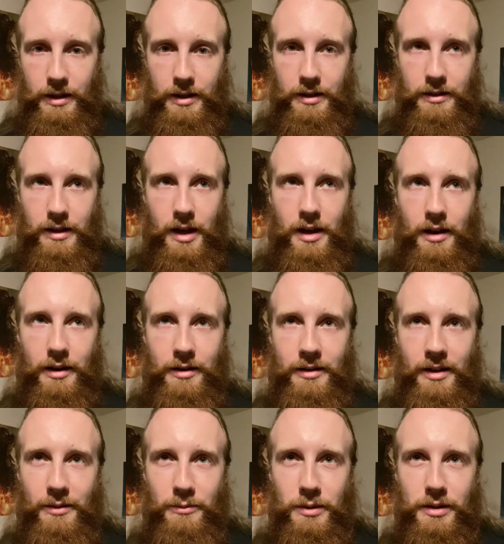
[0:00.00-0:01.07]
yeah,
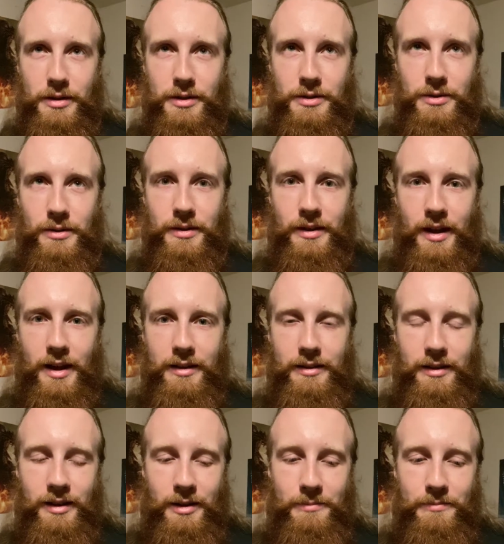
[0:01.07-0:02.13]
I really enjoyed that.
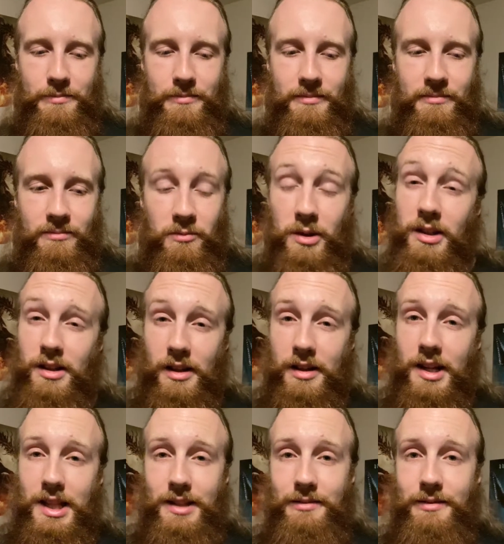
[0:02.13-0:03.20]
Really
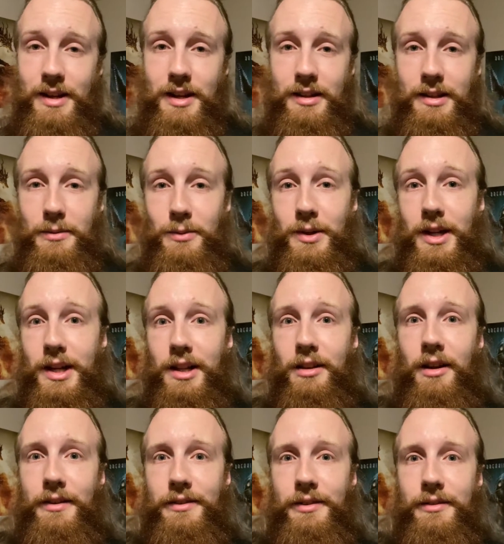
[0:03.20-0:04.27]
liking the fact that we're getting
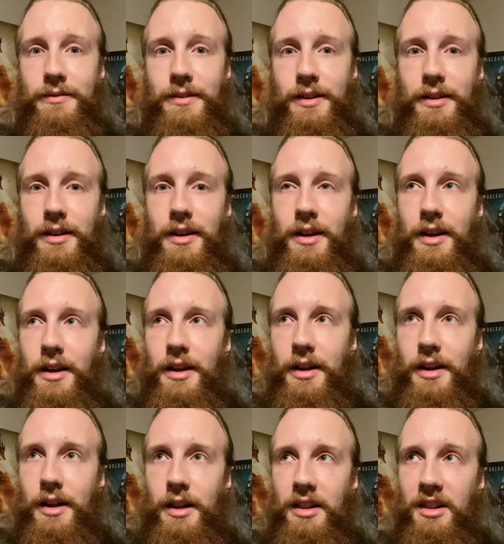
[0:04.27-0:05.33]
lots of
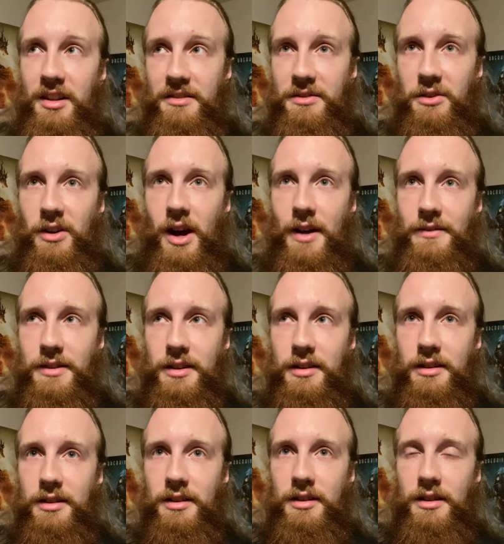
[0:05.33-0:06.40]

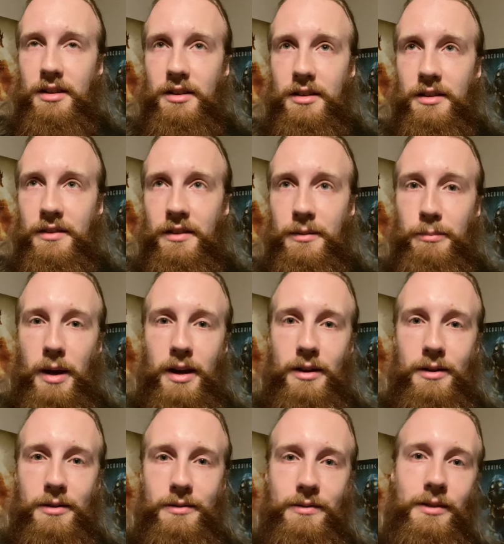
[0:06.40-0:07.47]

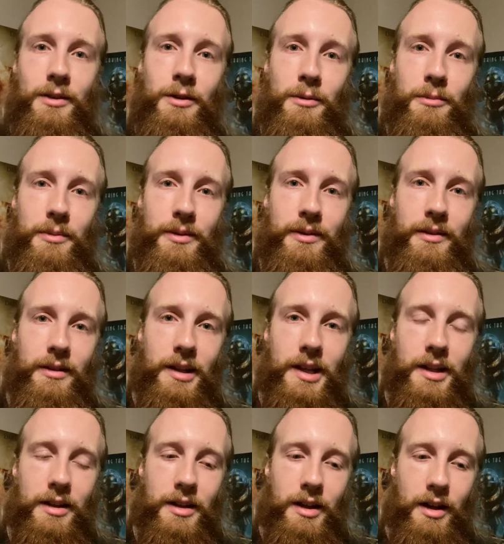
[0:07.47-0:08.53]
Lovecraftian-inspired films
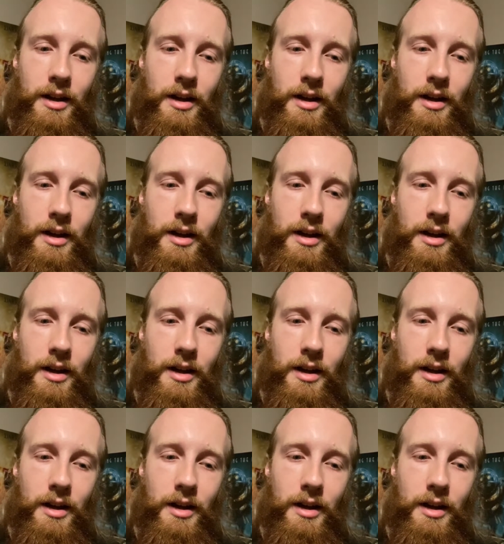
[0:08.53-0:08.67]
lately.